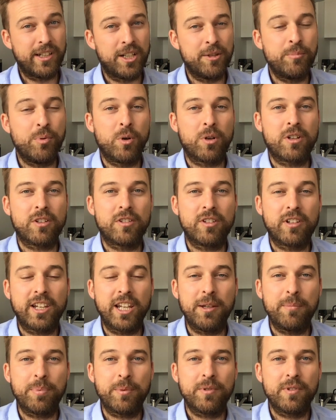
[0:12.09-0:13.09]
important to
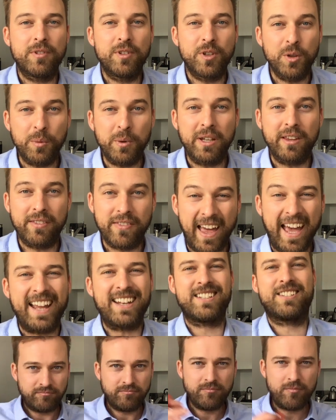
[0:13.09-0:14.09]
keep doing that.